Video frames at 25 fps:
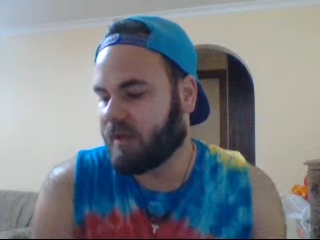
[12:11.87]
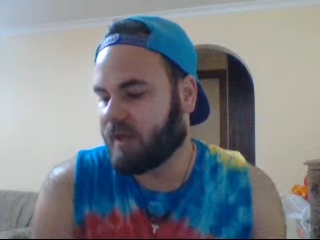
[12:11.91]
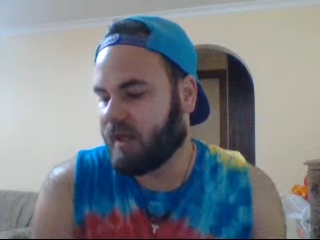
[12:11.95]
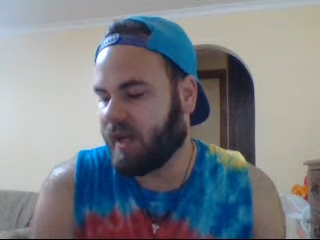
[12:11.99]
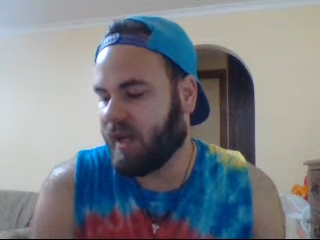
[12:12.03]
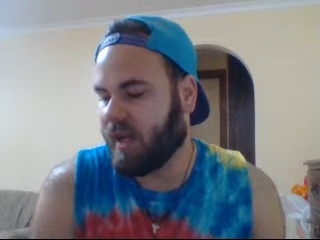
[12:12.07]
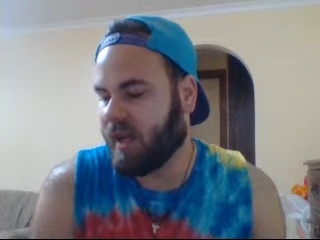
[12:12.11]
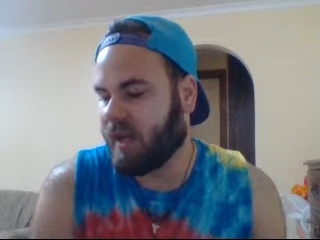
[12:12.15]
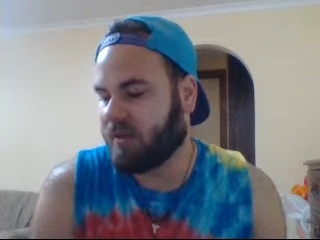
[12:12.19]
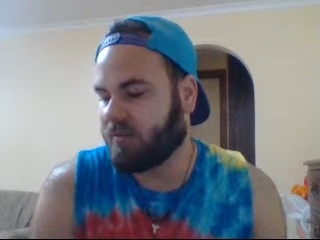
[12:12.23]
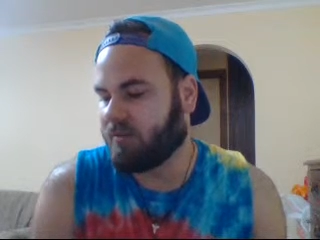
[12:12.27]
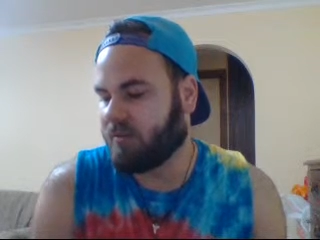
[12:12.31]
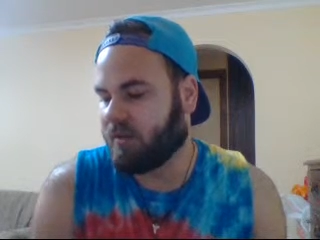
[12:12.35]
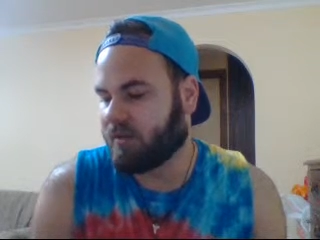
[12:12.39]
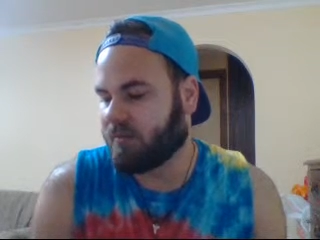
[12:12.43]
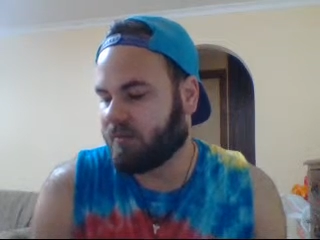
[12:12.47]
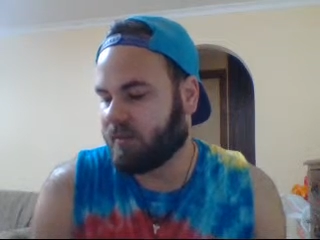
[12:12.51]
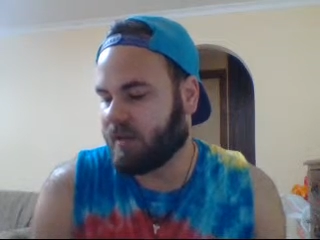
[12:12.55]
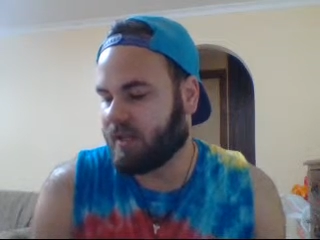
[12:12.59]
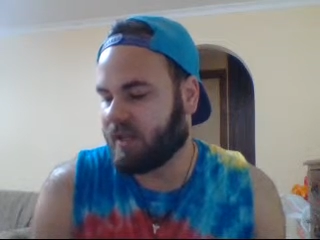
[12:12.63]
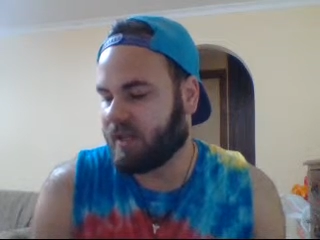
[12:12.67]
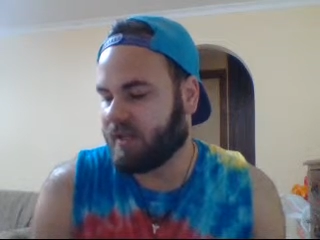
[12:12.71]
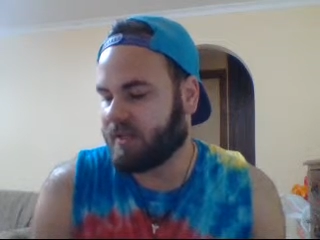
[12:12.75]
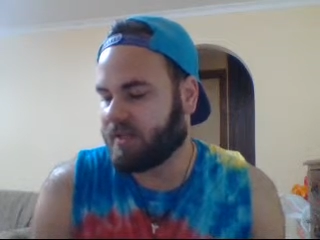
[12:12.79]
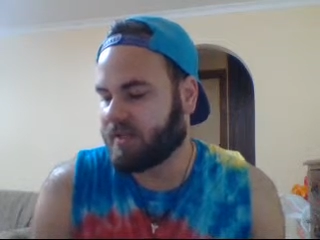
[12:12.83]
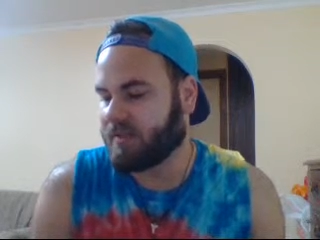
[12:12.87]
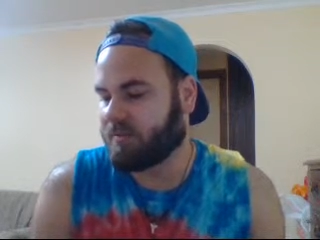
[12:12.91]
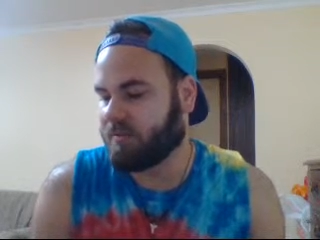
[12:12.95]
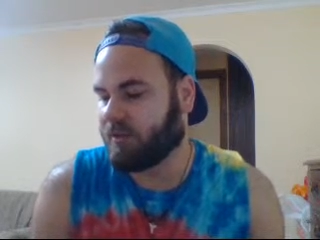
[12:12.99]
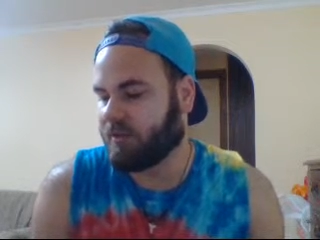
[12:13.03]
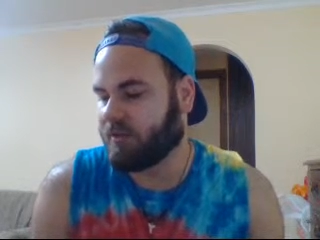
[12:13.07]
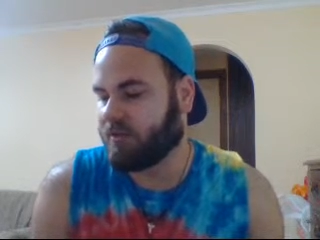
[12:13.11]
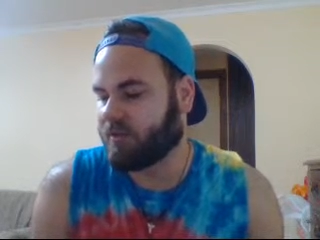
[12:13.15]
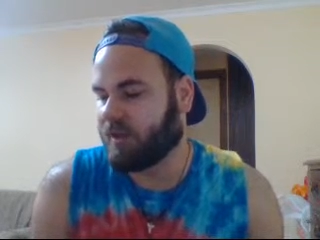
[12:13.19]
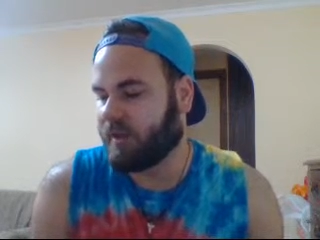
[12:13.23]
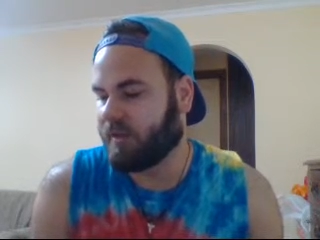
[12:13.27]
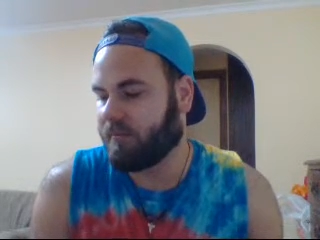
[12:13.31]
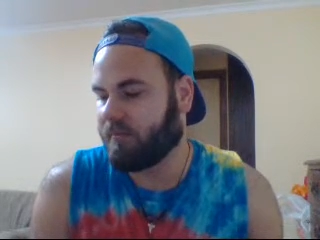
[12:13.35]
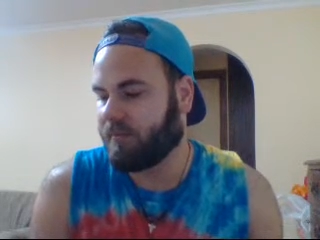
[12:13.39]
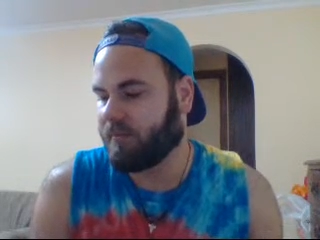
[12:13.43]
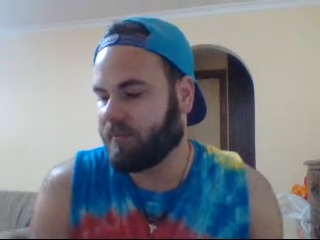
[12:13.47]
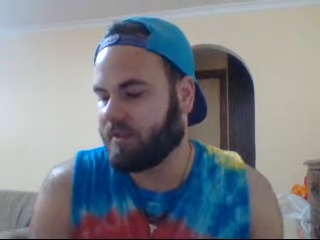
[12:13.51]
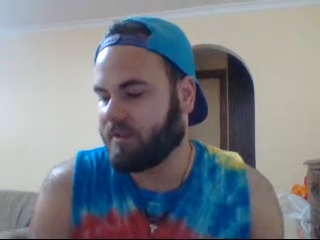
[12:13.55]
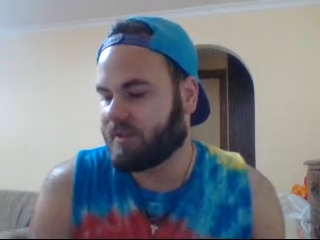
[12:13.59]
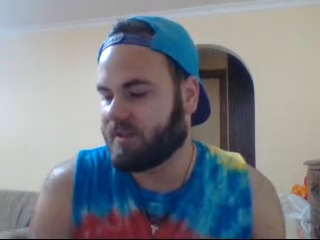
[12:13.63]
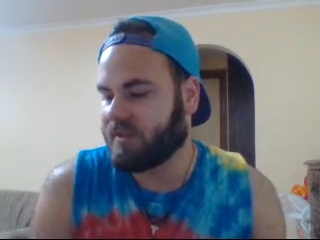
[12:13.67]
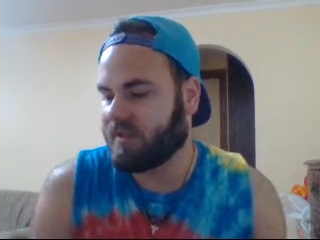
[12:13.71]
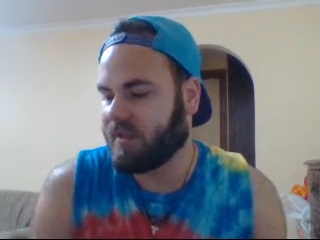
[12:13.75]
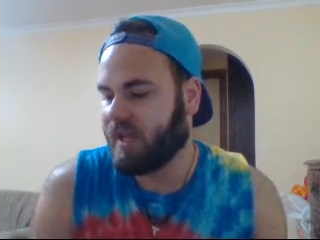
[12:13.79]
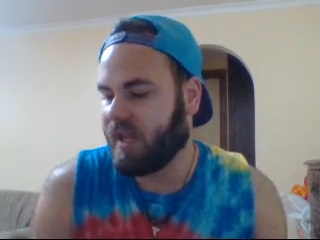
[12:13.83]
add one Red Eyes Spell Trap from your deck
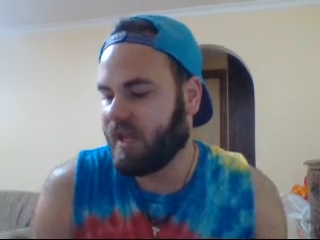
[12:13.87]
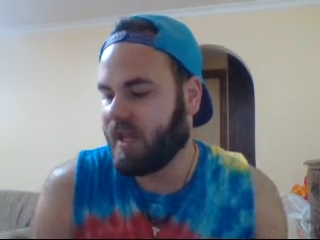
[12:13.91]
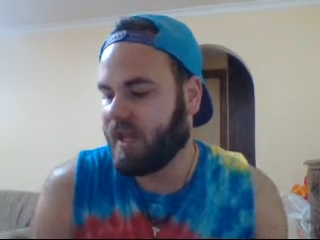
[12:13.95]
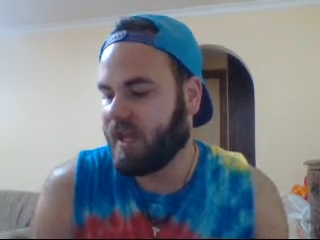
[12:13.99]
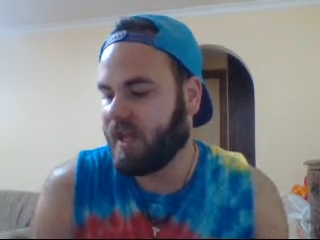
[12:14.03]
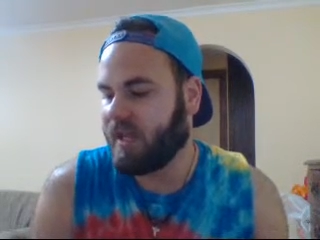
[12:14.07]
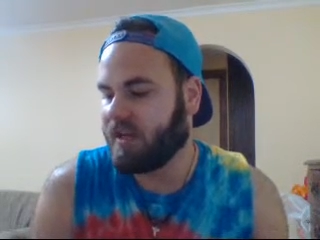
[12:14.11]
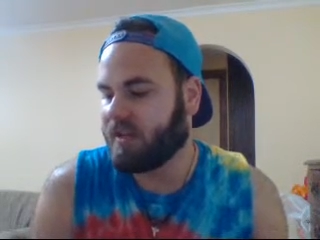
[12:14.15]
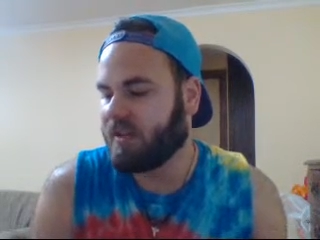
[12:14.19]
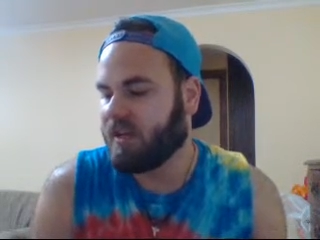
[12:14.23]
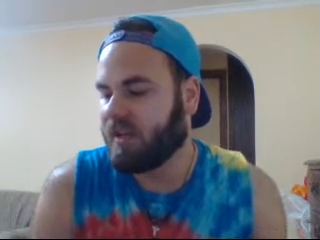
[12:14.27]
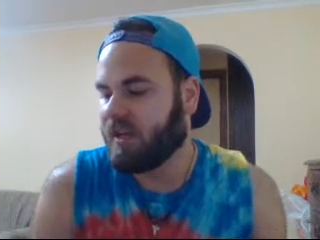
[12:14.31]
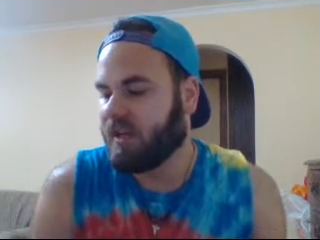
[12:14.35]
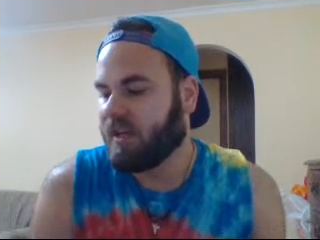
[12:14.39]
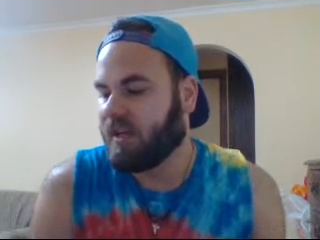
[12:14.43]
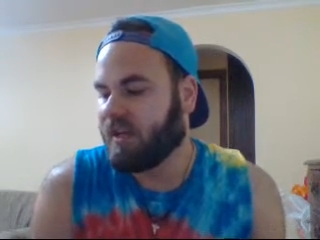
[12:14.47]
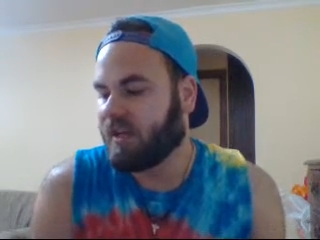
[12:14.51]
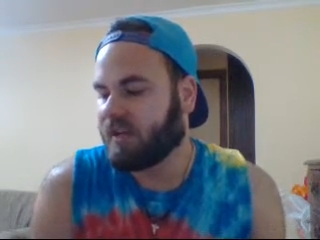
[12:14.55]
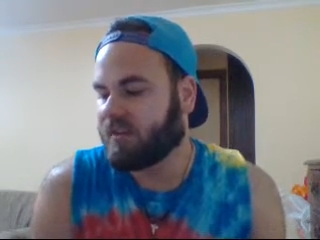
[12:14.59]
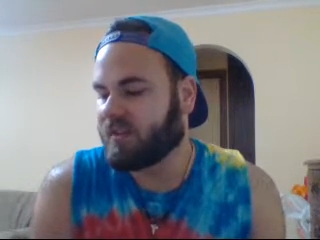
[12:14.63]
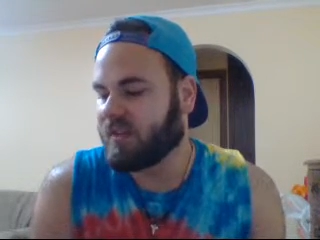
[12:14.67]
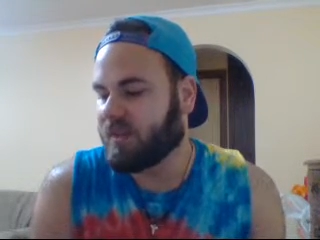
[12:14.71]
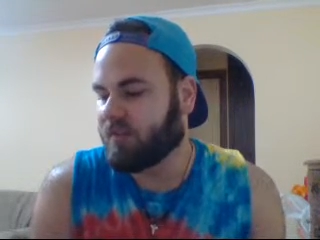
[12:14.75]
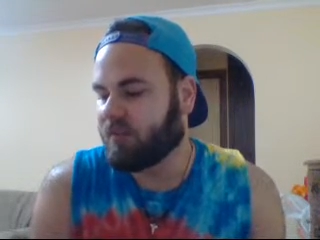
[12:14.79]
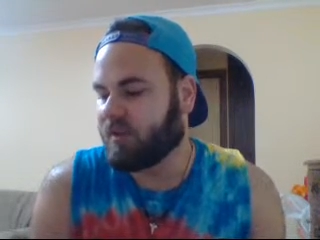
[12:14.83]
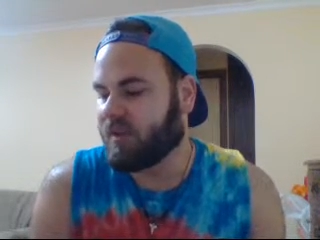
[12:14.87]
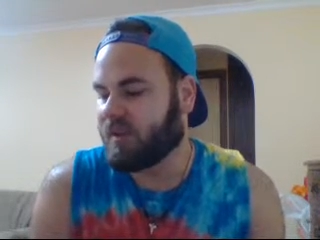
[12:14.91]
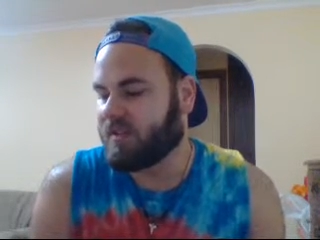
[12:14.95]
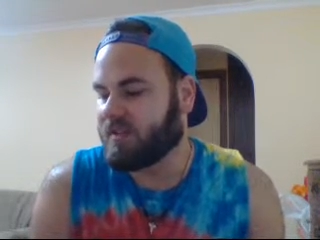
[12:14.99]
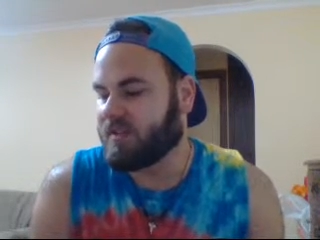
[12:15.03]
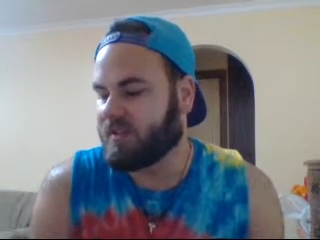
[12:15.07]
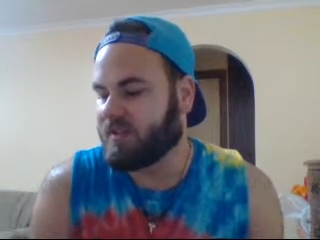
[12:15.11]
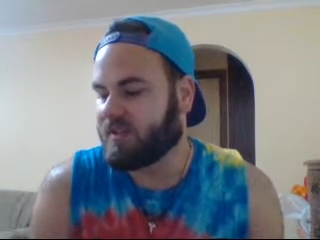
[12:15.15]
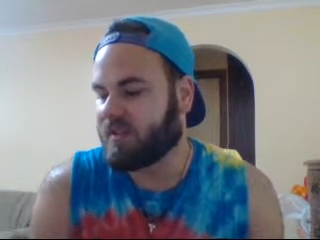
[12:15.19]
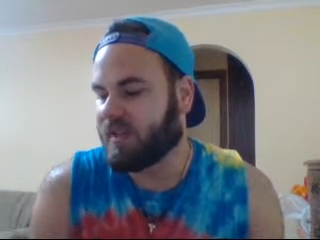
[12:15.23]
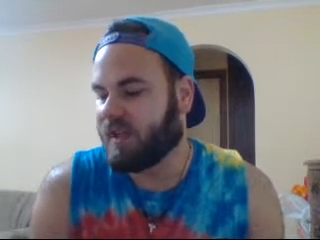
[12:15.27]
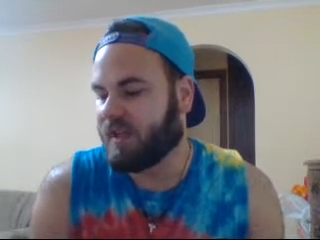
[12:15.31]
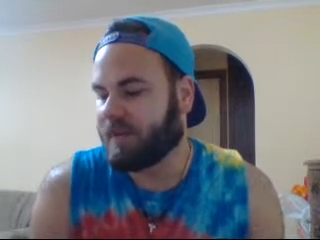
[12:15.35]
to your hand, except Red Eyes Insight.